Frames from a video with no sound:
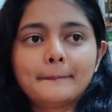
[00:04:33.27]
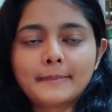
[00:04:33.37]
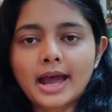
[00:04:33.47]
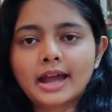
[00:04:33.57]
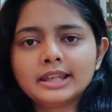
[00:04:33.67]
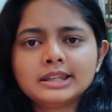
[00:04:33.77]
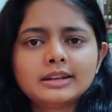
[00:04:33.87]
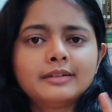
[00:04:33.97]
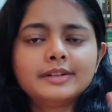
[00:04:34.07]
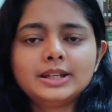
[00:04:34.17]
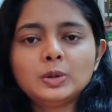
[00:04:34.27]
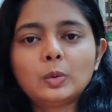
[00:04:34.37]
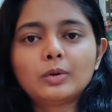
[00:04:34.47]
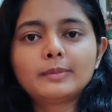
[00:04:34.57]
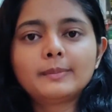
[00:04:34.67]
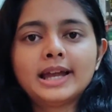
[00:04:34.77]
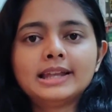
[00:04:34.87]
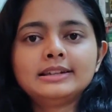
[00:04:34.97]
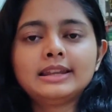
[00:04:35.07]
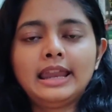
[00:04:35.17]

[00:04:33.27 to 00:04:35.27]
man, a very old man,